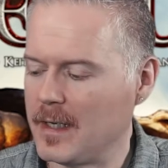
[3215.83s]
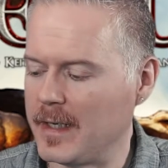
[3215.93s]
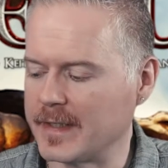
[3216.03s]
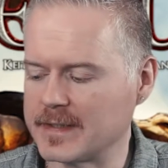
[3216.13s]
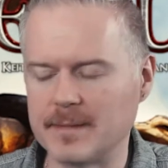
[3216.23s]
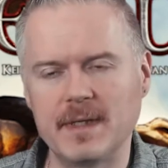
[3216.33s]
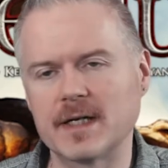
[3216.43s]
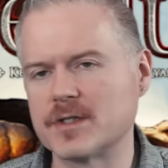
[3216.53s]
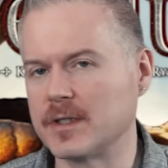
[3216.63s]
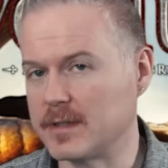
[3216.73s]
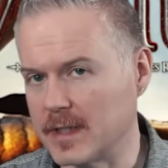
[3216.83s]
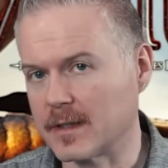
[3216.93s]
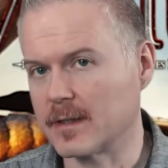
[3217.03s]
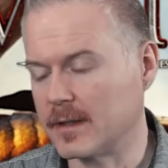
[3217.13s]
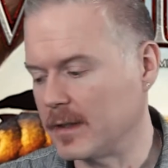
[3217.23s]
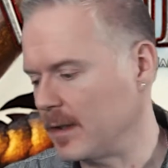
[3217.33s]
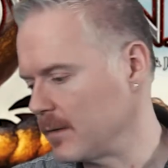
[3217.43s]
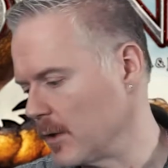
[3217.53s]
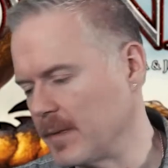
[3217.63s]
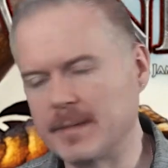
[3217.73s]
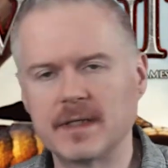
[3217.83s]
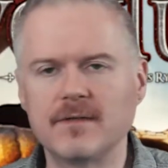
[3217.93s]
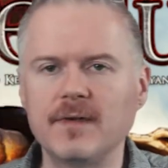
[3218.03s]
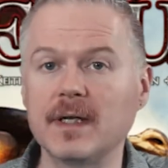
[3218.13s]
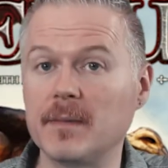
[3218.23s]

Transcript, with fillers: except actually technically, nope, I'm not defeated.